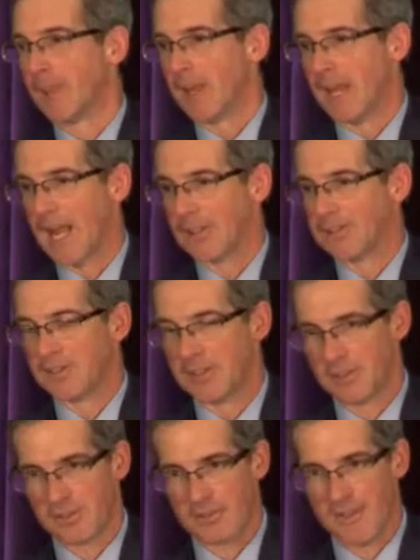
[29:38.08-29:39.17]
It has the
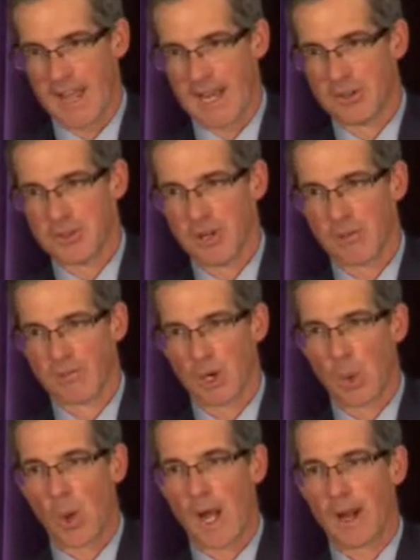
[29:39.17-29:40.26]
disadvantage of
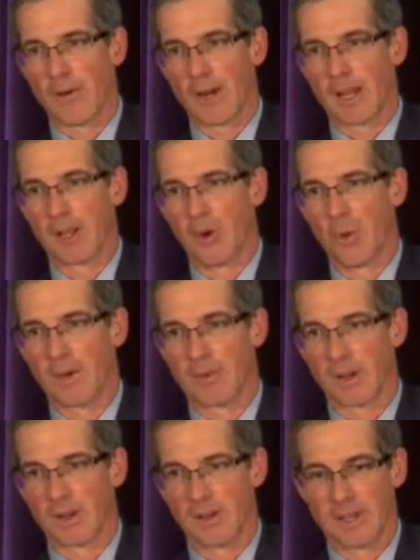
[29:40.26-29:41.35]
requiring
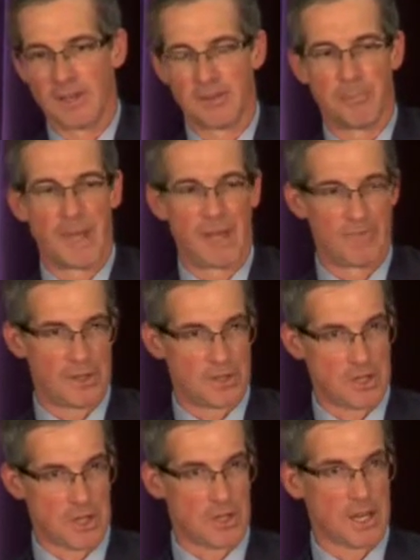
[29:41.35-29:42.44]
whoever is the
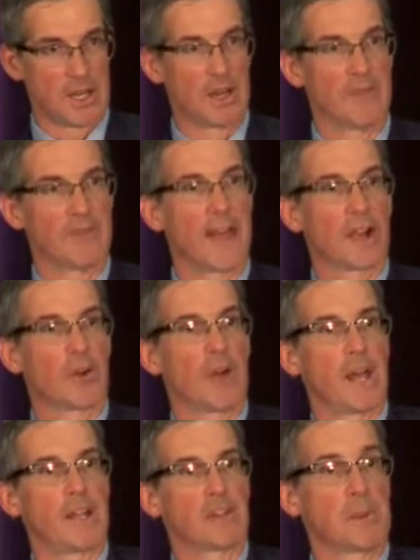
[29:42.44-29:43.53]
beneficiary of that
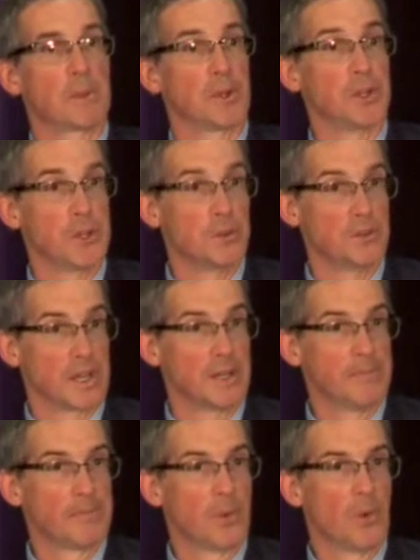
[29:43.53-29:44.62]
credit to be able to use it
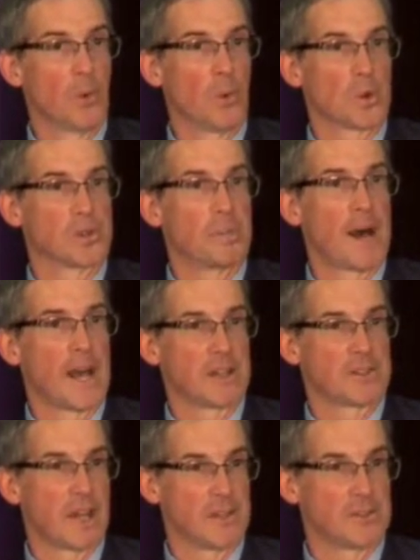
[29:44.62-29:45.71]
or to
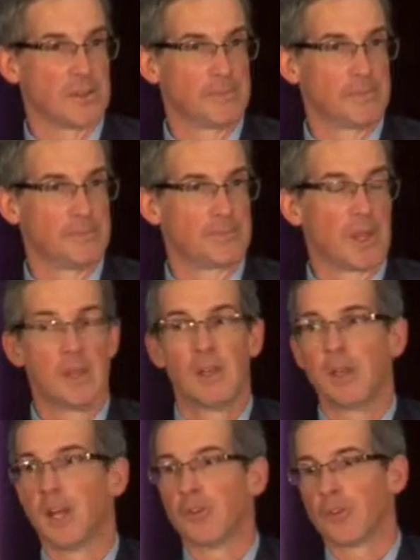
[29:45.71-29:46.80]
monetize it.
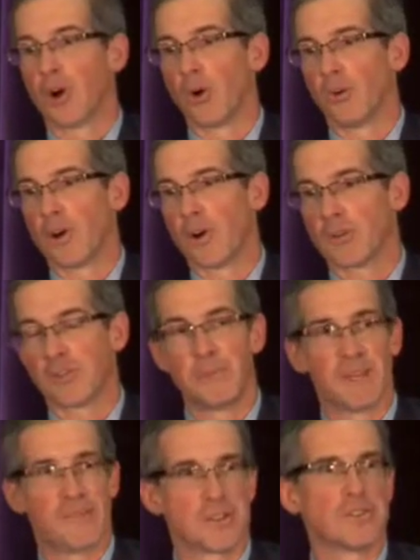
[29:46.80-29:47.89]
And so there are some
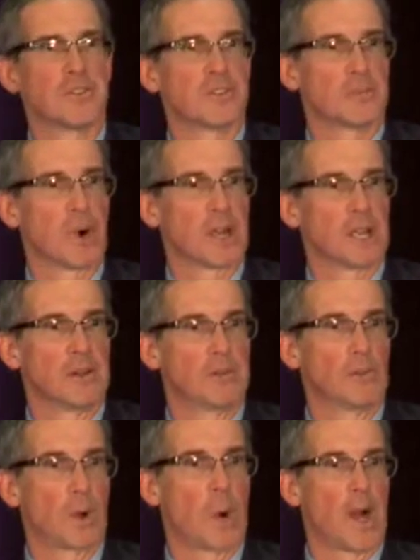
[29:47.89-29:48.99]
inefficiencies in the market
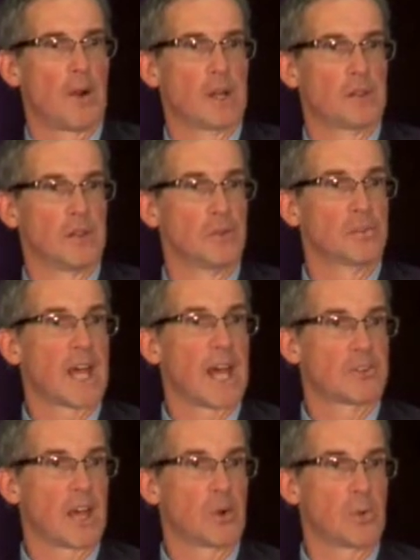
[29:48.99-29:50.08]
requiring to use
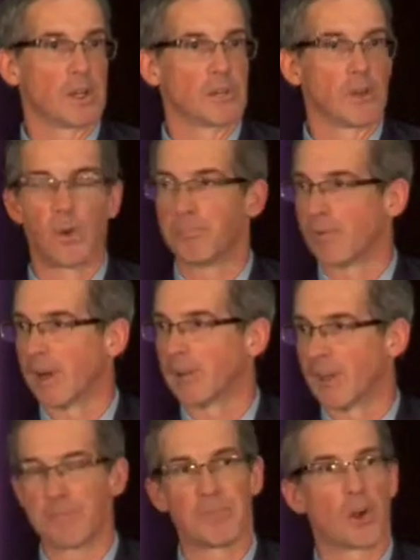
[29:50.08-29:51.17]
tax equity. So it
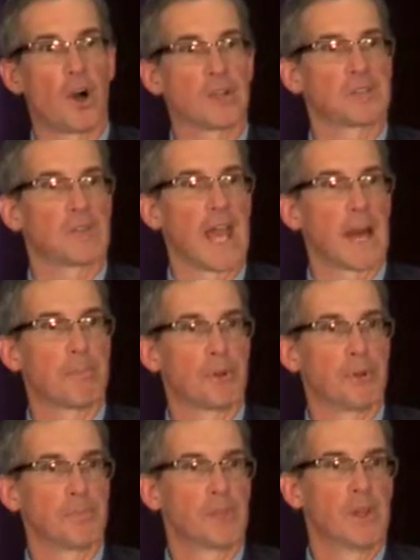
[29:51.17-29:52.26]
brings up the cost of
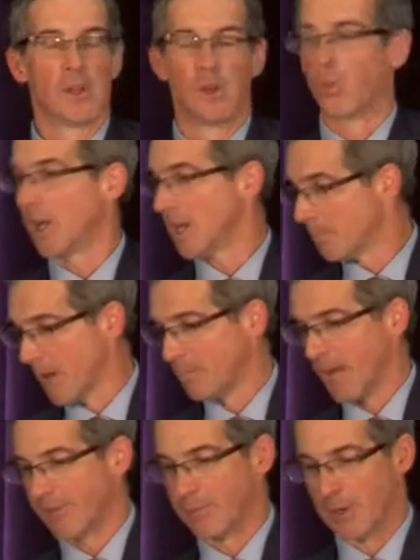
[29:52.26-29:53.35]
capital. We at, at
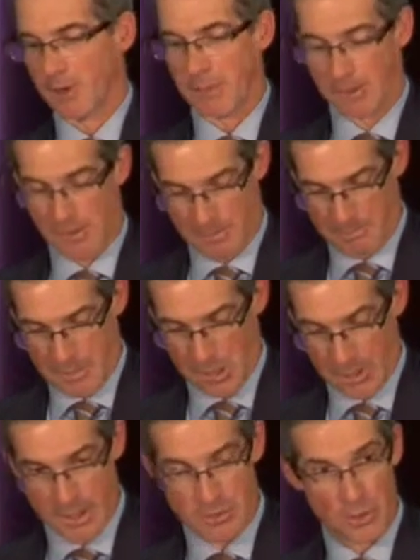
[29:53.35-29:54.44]
Bank of America Merrill,
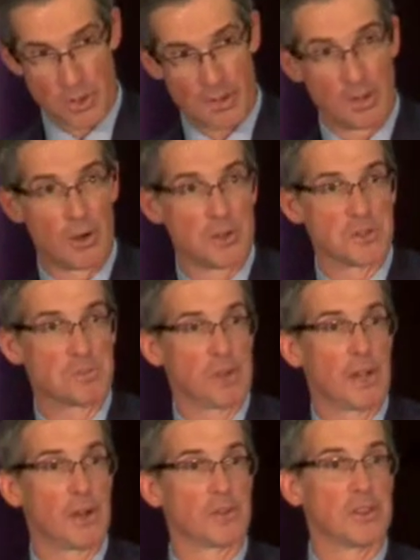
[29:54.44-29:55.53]
Merrill Lynch are one of the largest
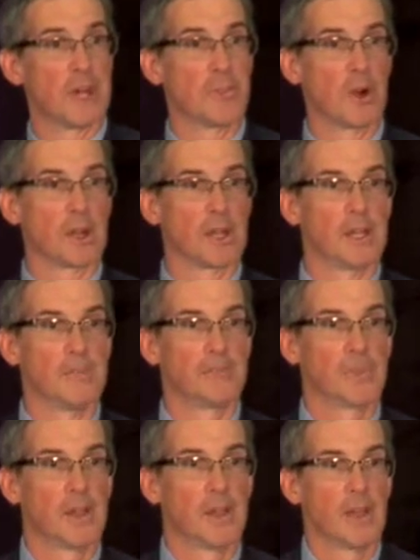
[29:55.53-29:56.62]
players in that market.
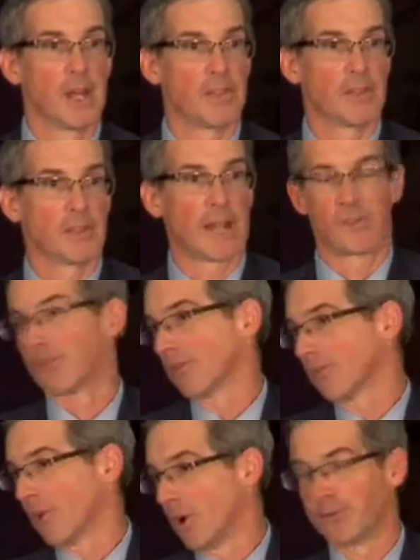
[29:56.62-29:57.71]
And I think that's
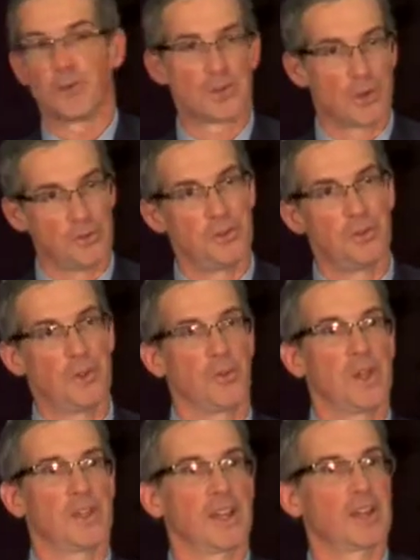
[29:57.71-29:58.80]
also shows you that
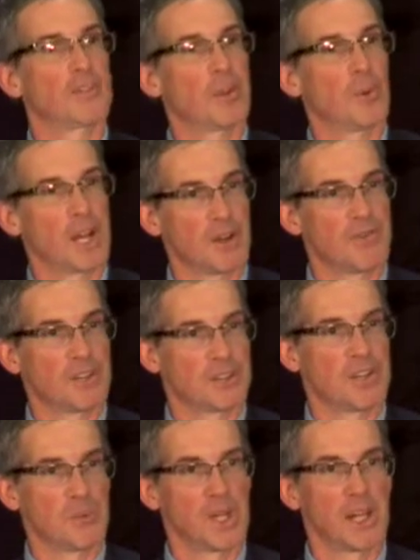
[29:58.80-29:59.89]
we think it's somewhat
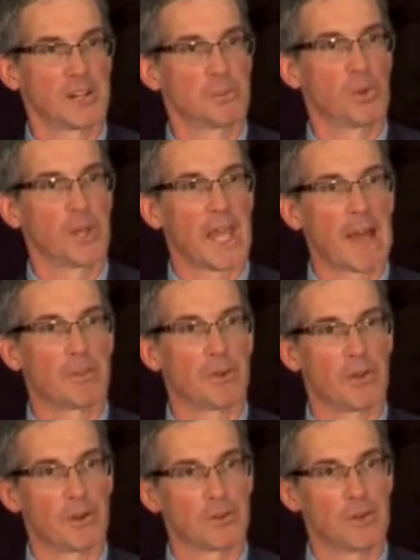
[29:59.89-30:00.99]
inefficient and we like deploying capital
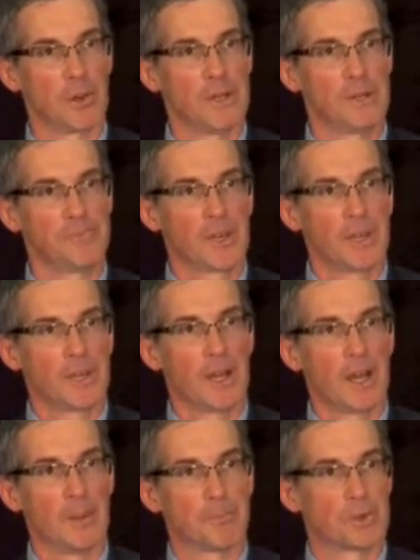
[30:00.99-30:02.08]
there. So it
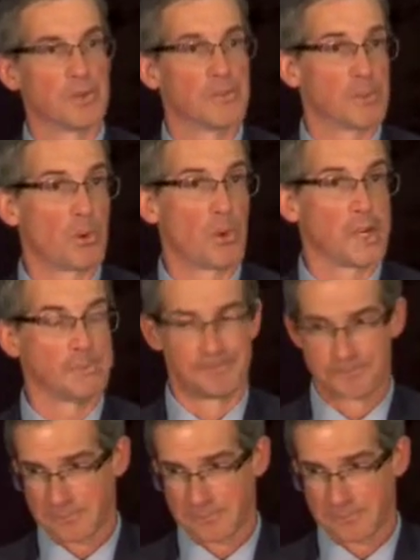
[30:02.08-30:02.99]
uh, proves the point.